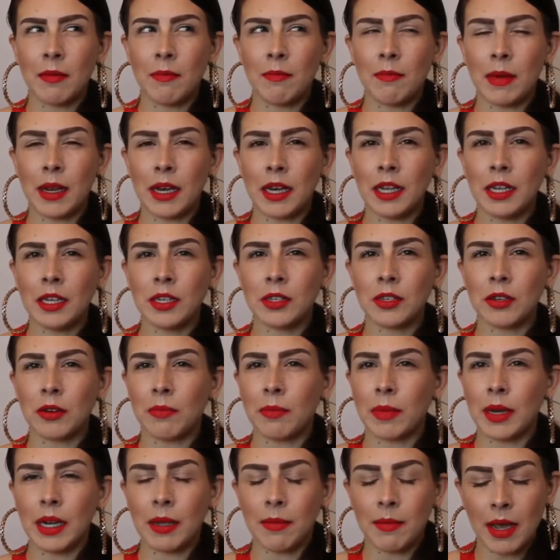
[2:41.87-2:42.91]
minis or
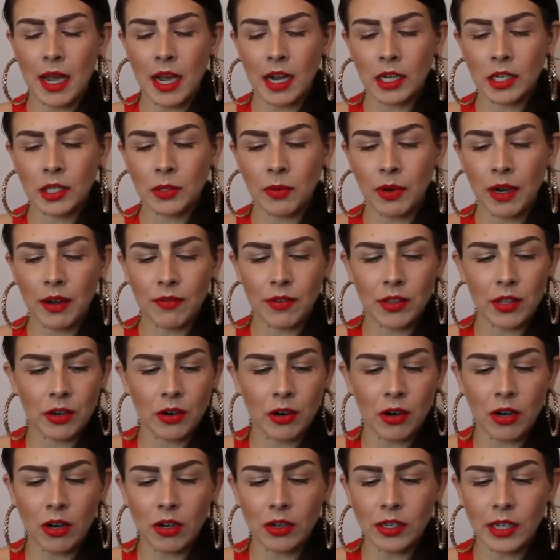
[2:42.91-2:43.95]
mini MACs, whatever they're
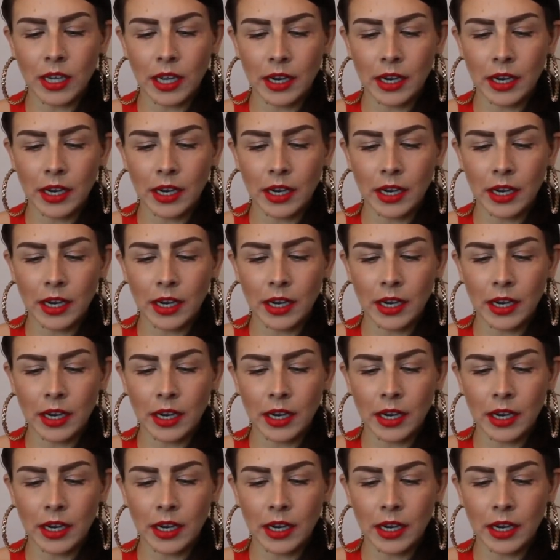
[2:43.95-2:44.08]
called.